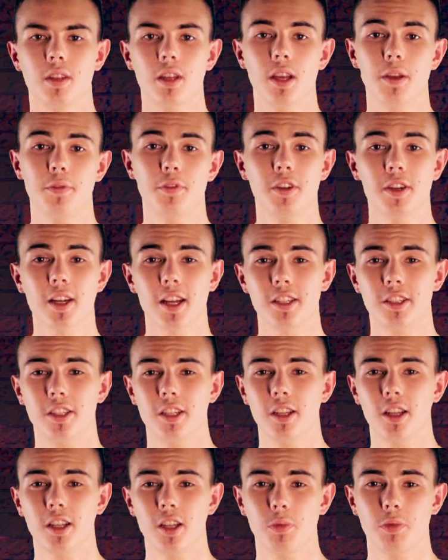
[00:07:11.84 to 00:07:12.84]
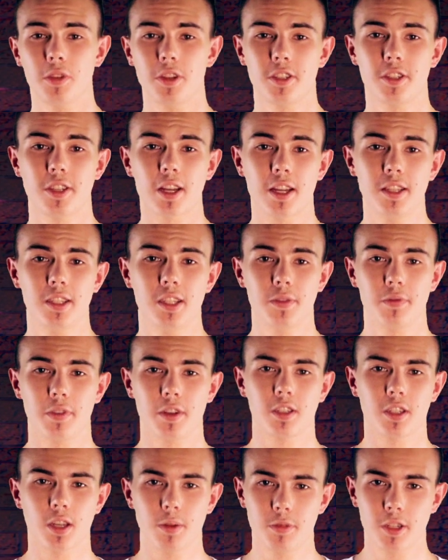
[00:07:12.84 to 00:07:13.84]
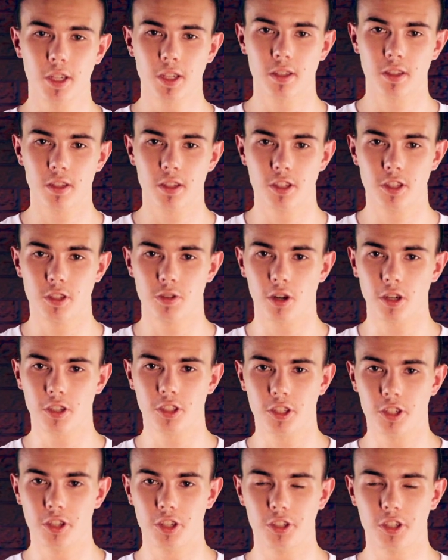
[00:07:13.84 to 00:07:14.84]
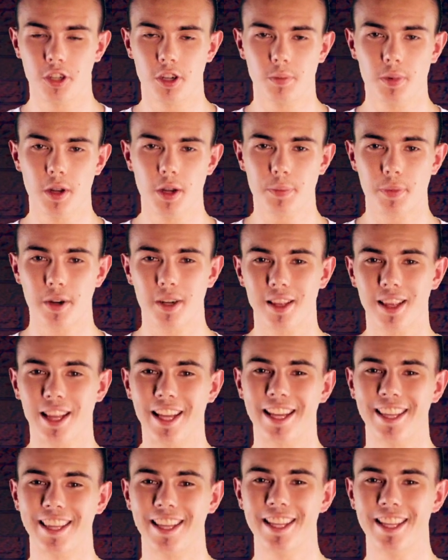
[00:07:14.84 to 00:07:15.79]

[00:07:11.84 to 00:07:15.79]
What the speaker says: If you're not dealing with a scientific subject, structure your term paper like